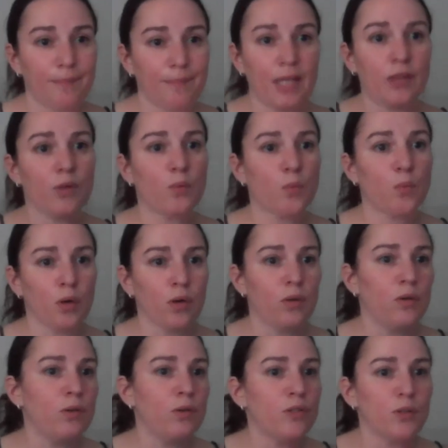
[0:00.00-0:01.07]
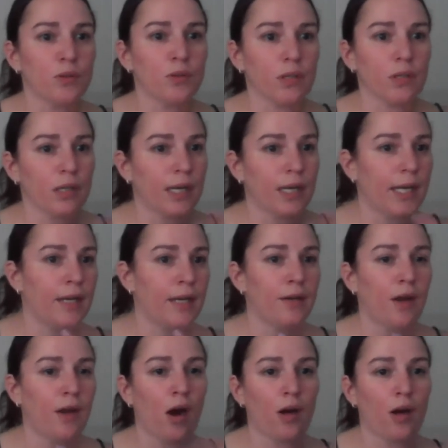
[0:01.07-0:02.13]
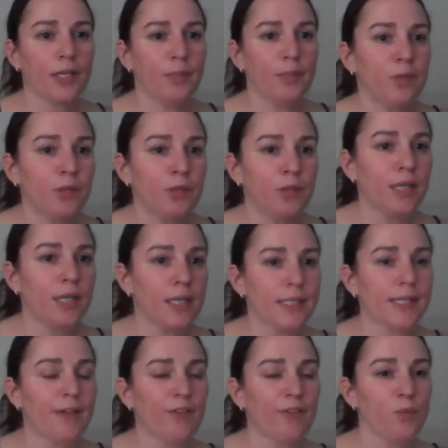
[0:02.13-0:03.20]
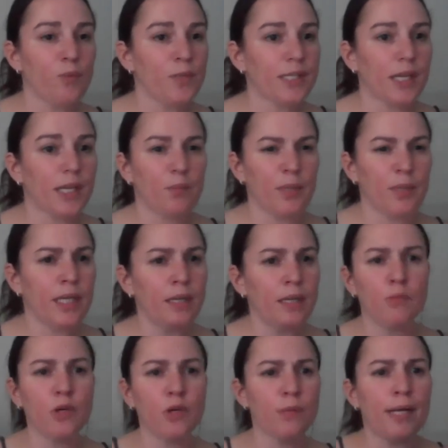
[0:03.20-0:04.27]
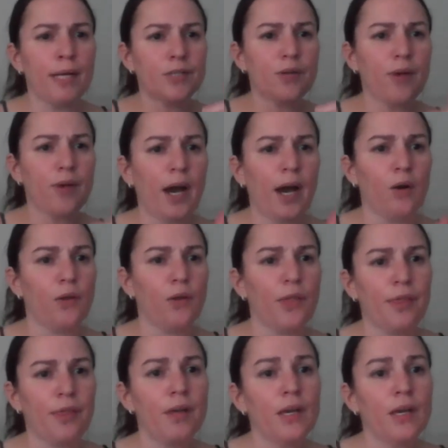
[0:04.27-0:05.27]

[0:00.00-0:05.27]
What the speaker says: in the world or in our communities, everyone's like, we need more mental health,